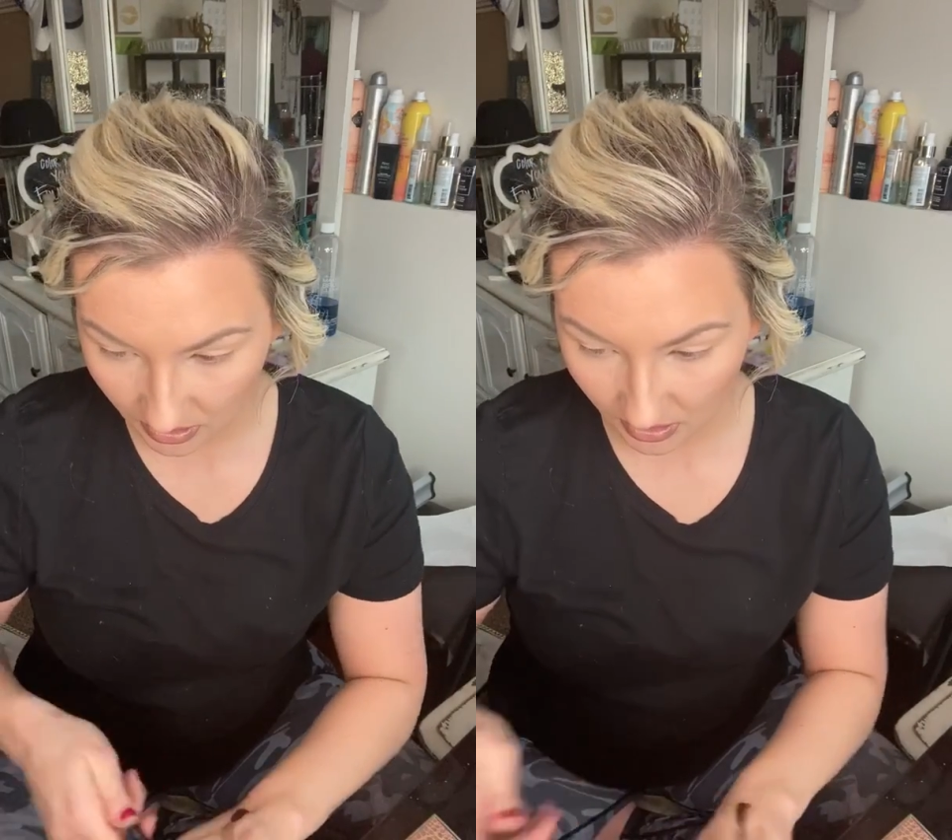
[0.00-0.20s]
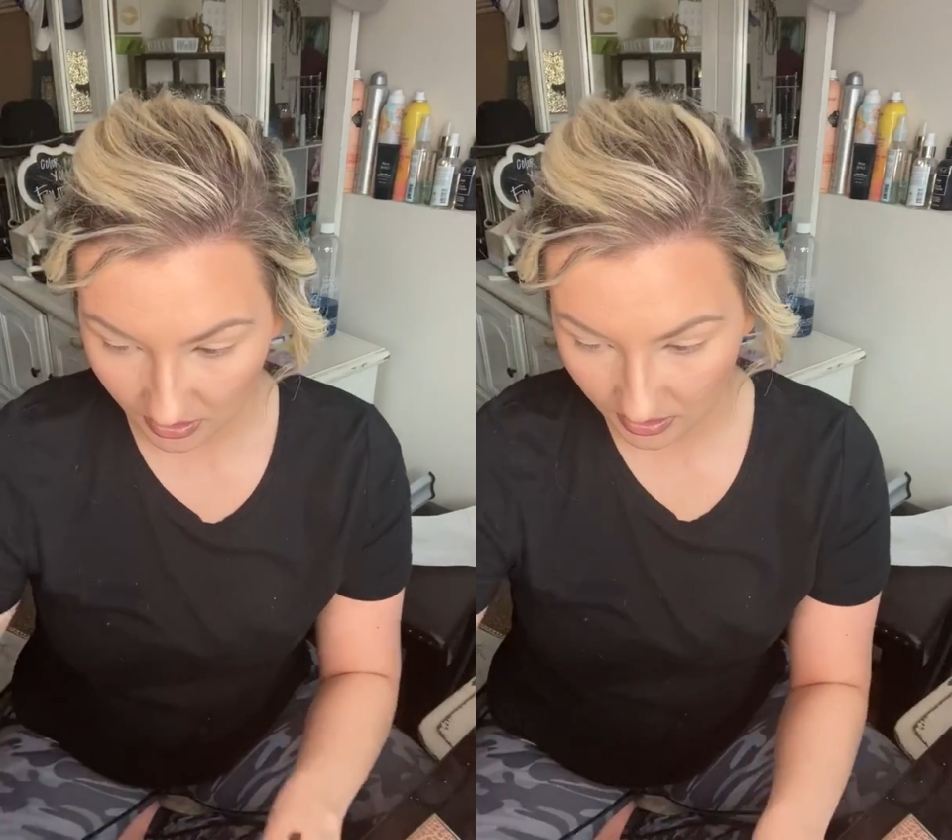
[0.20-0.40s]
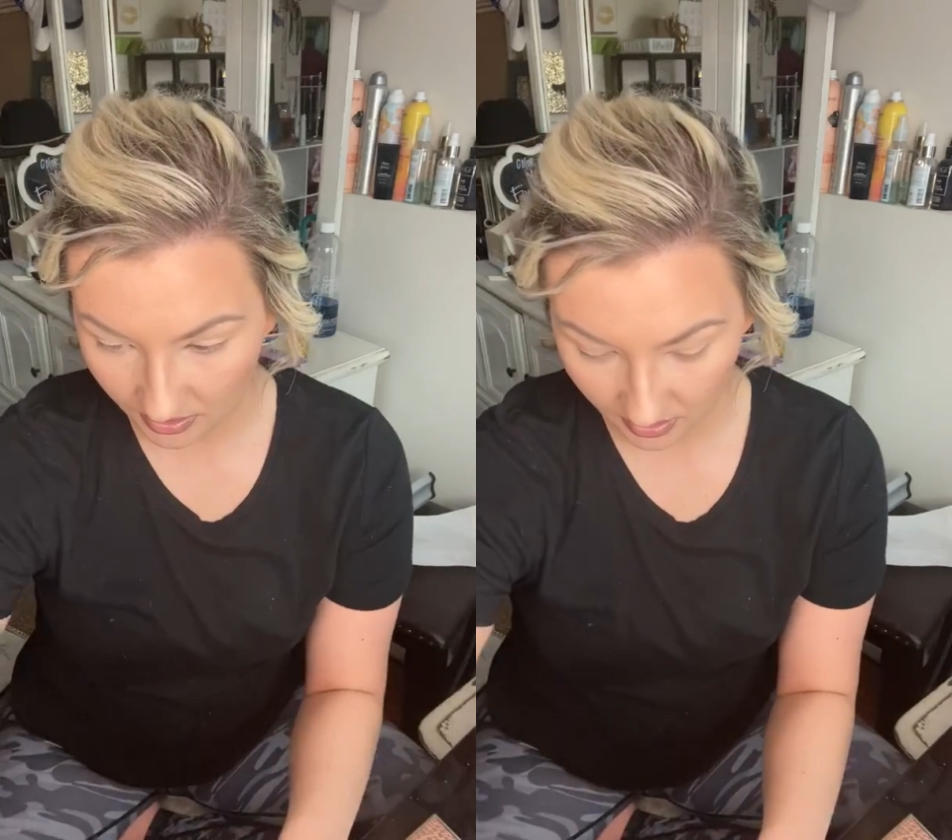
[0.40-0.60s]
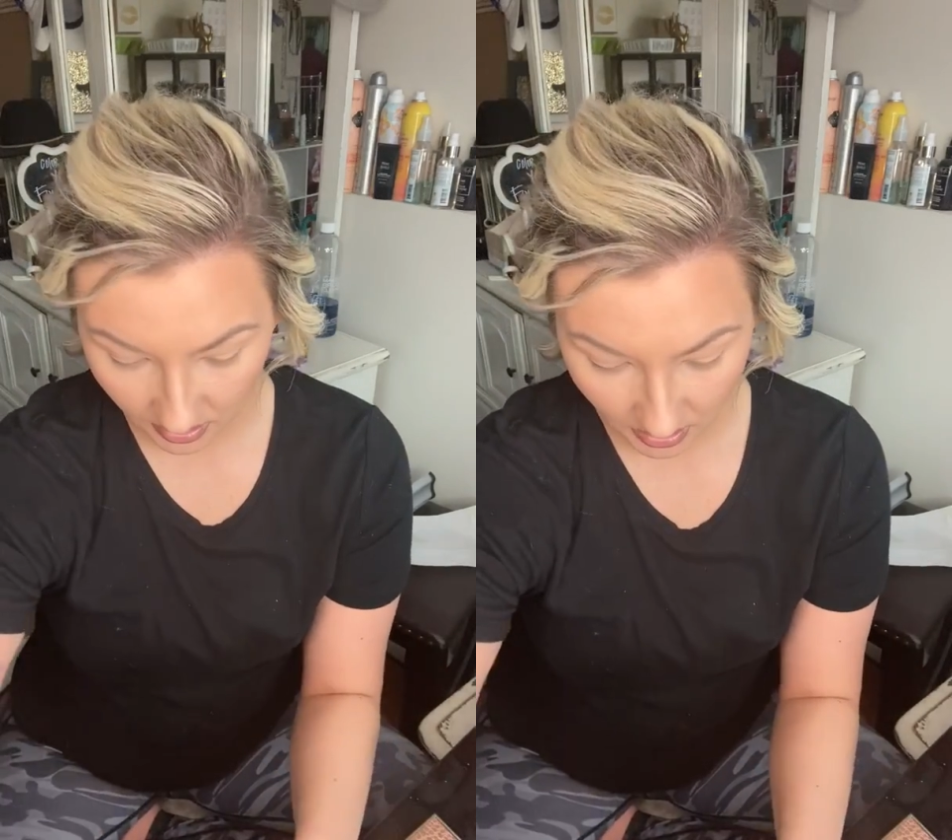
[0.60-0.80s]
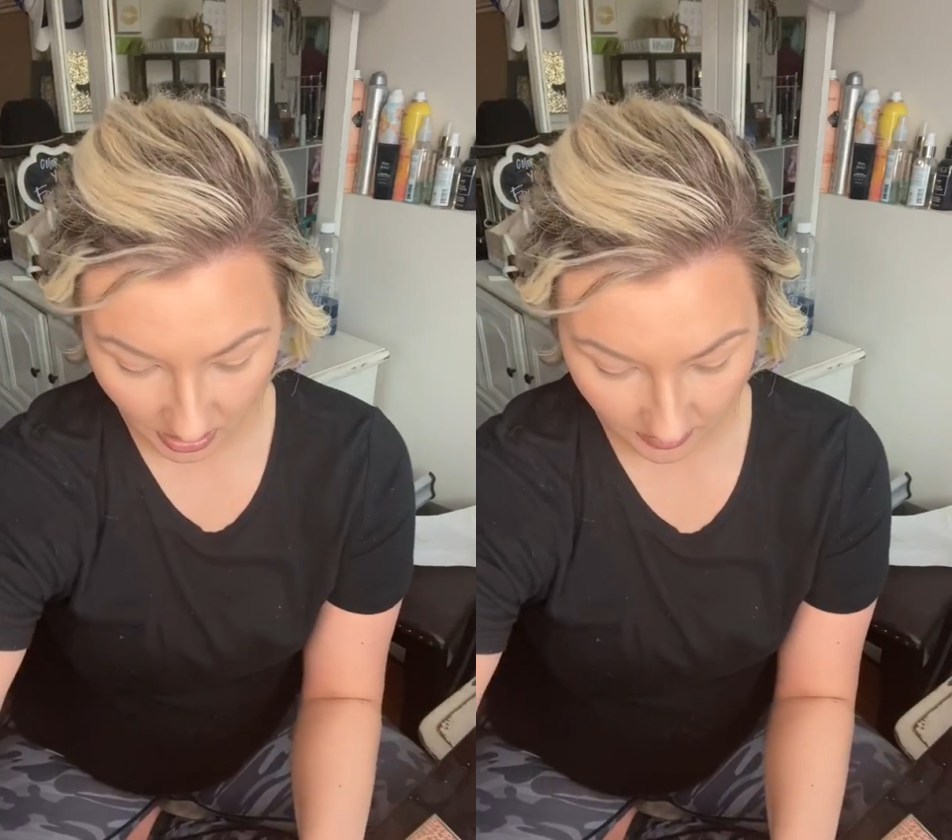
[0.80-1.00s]
Another
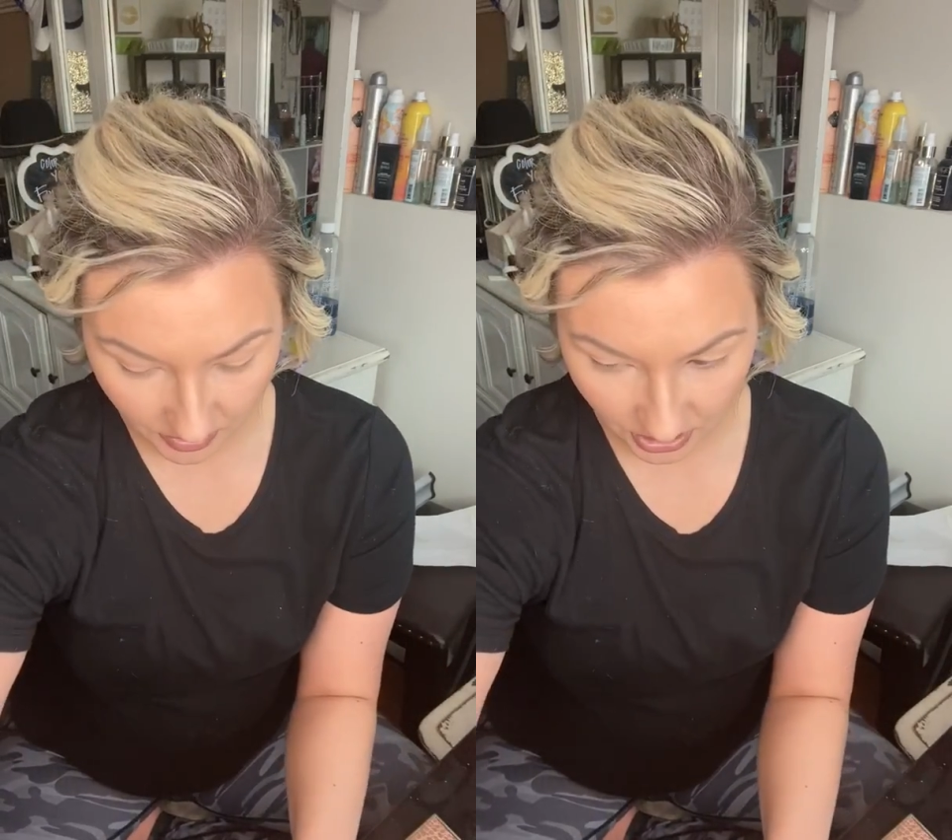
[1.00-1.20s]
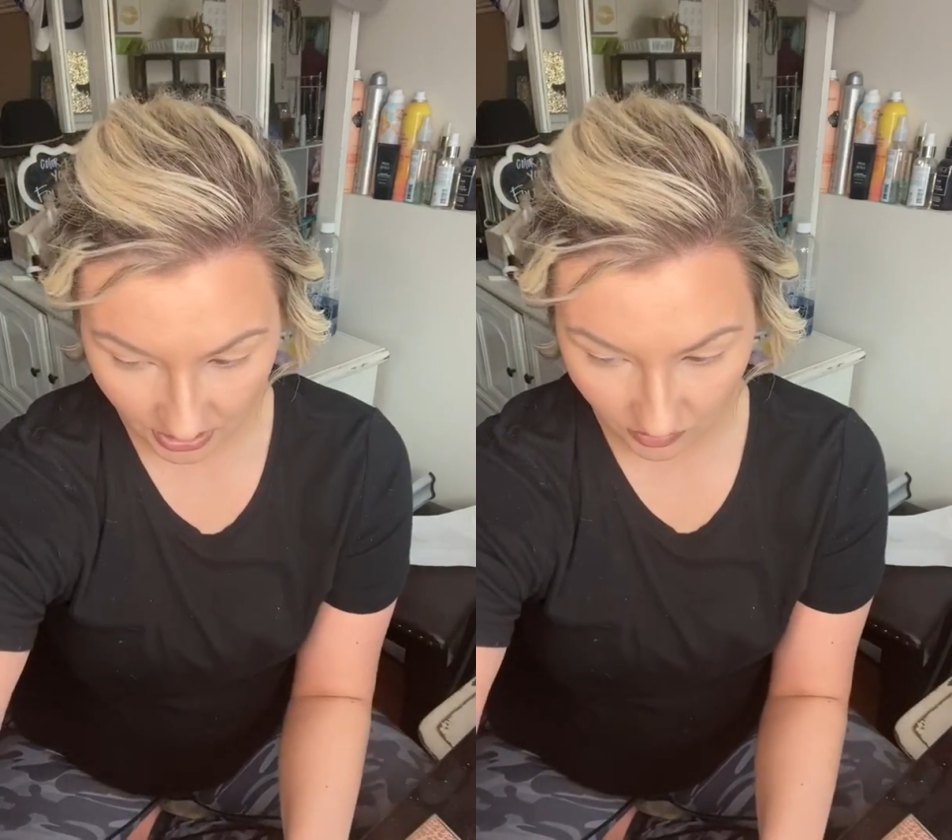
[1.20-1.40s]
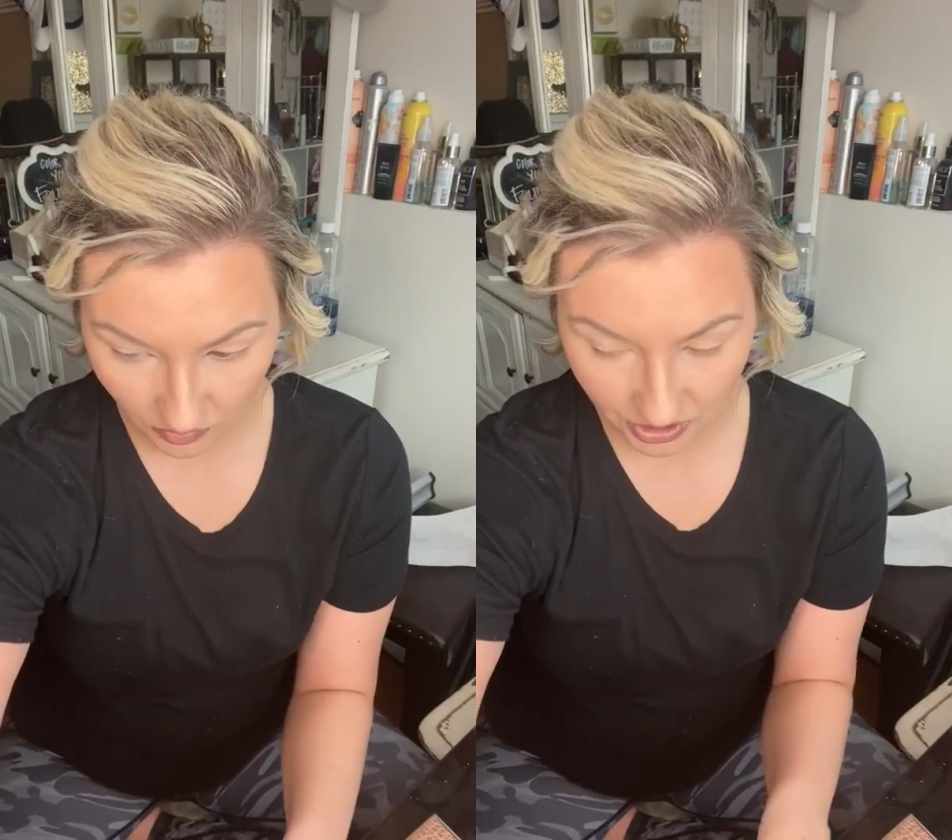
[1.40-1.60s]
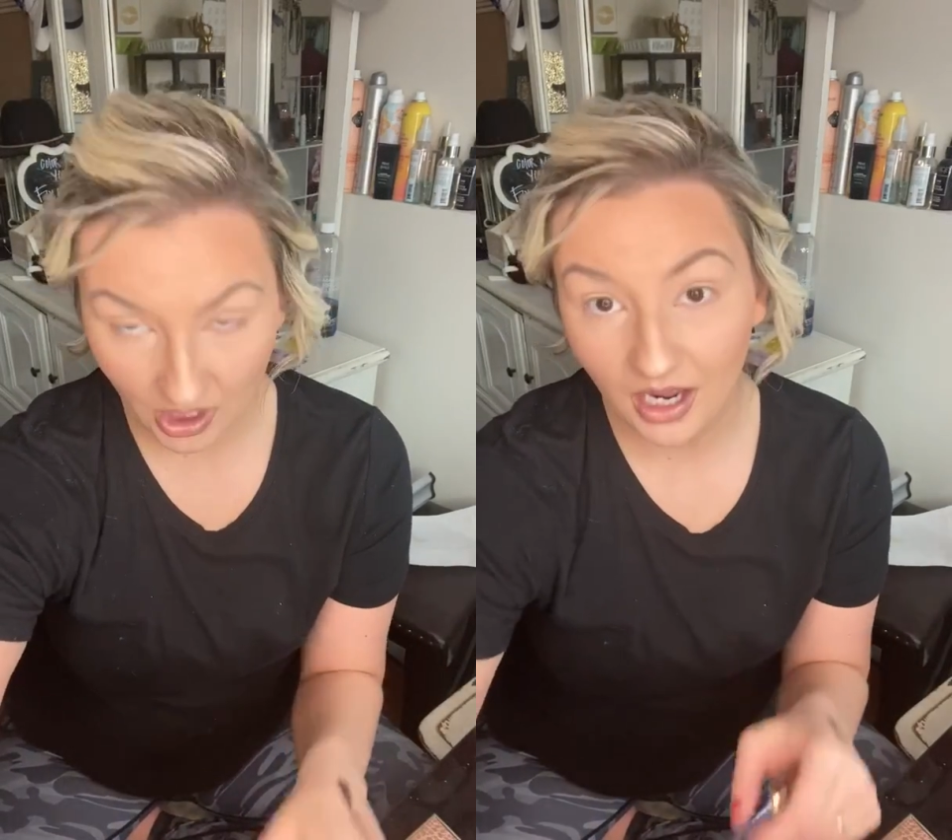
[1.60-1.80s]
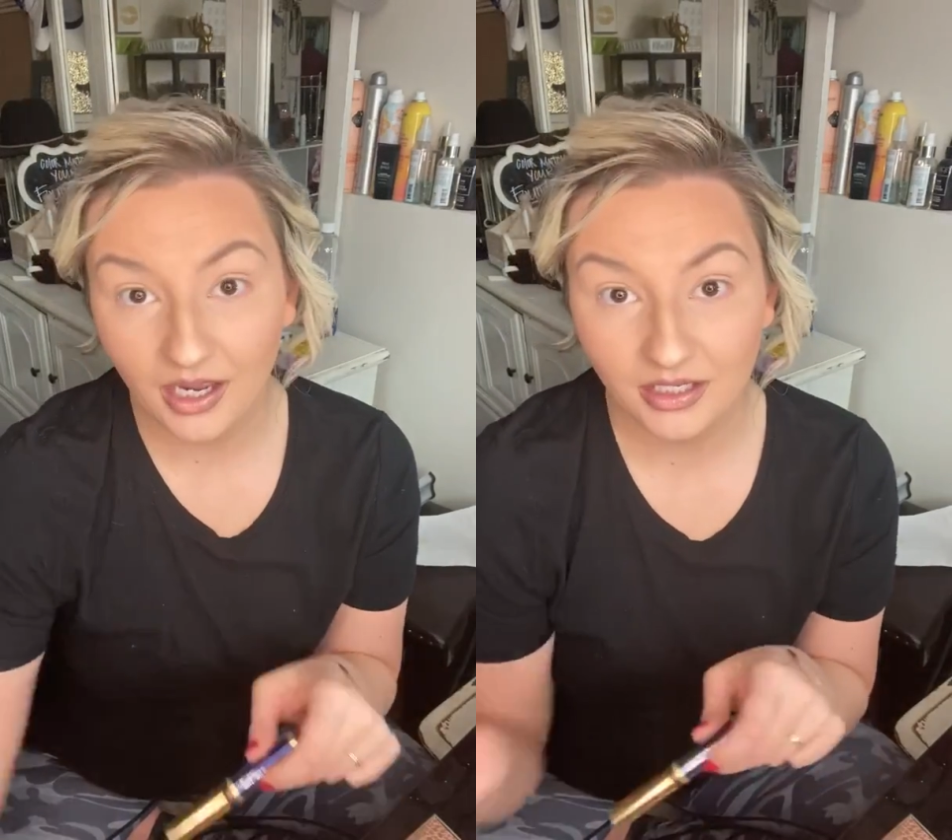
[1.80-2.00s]
option, which
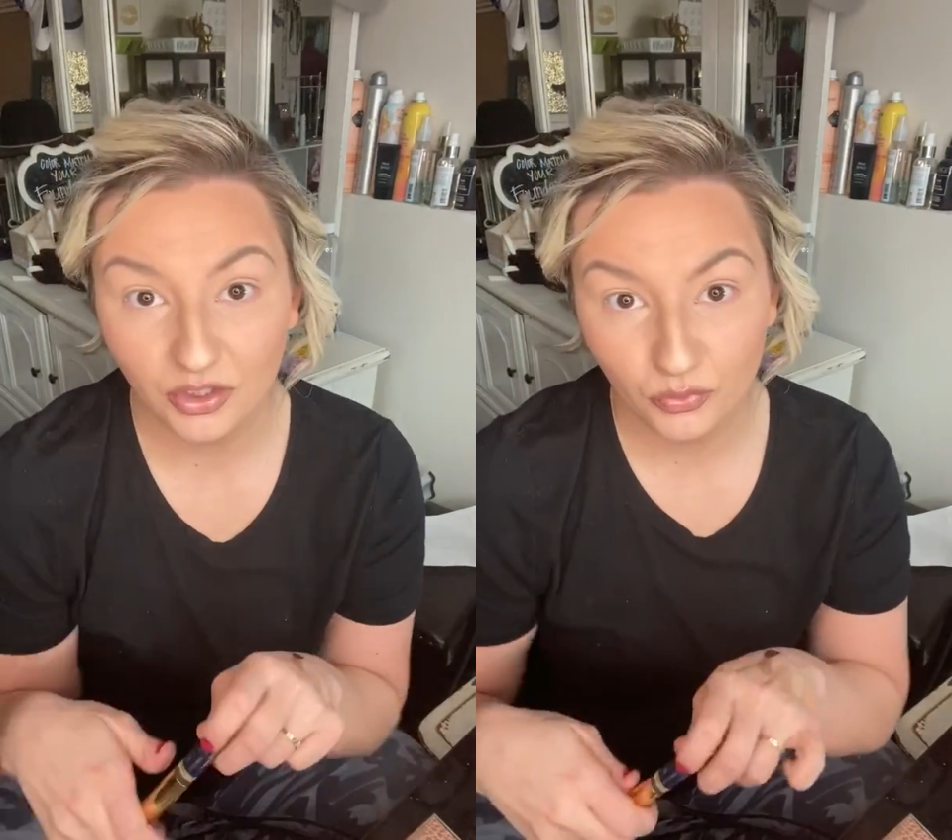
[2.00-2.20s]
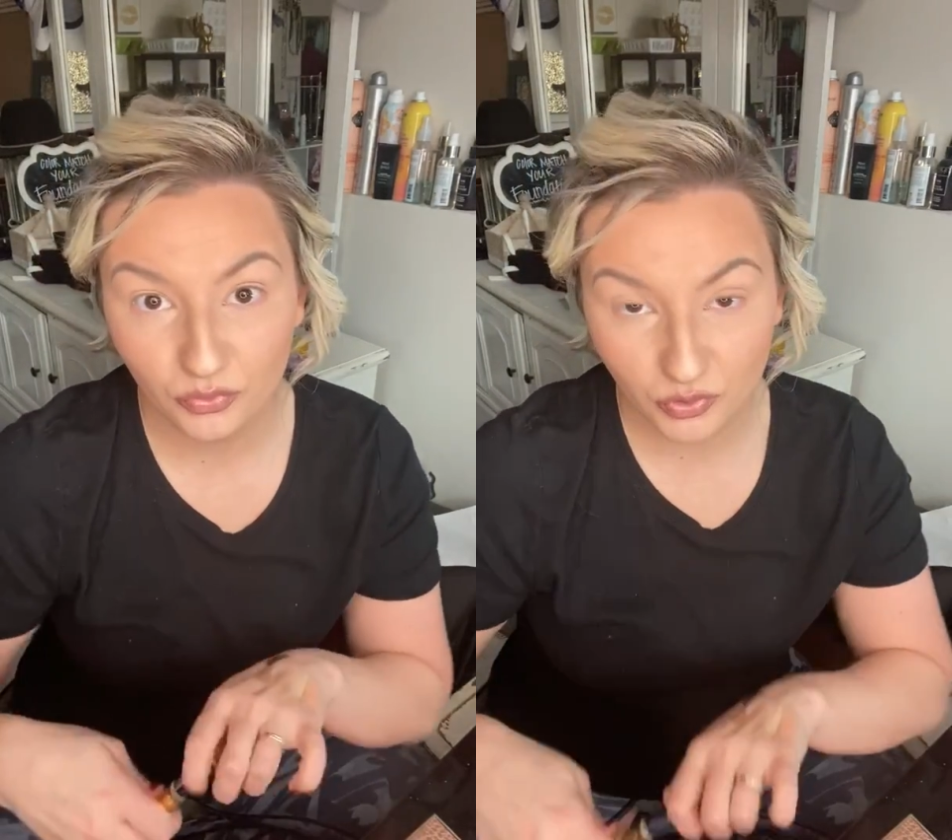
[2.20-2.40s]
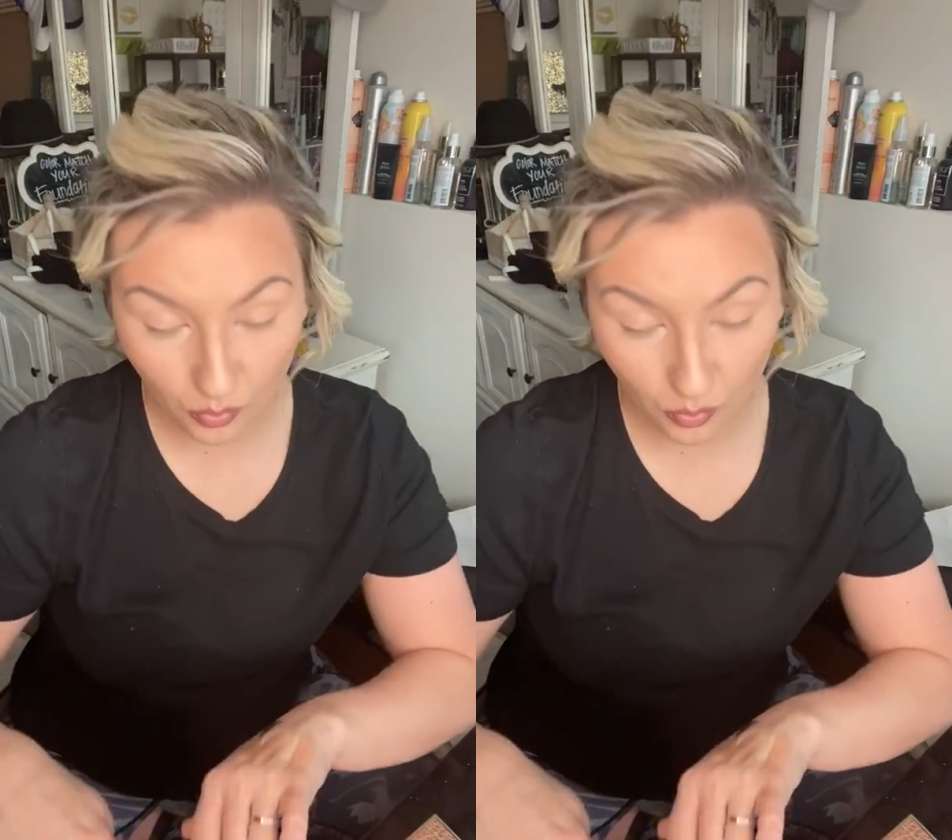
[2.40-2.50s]
I use